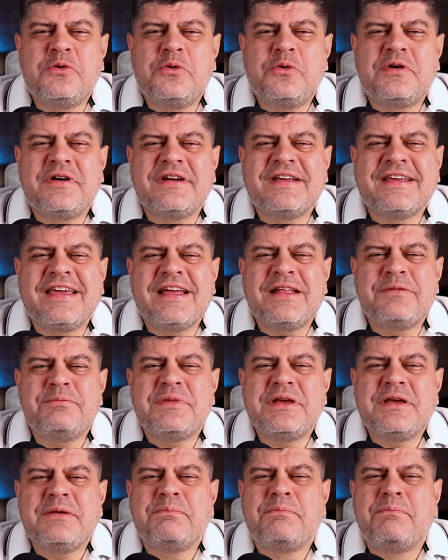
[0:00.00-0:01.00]
or can
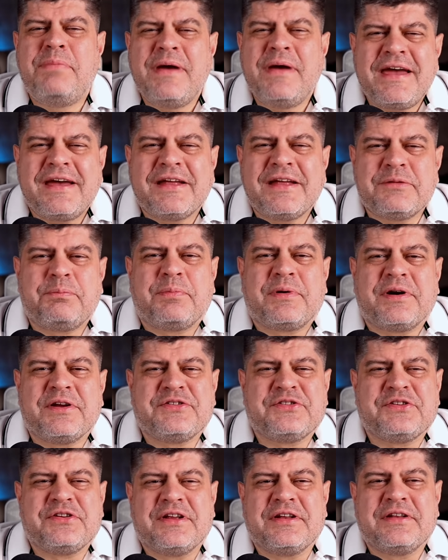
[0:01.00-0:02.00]
be bad
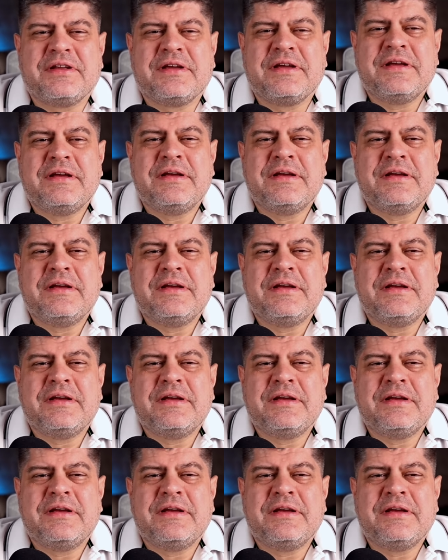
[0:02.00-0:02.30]
president,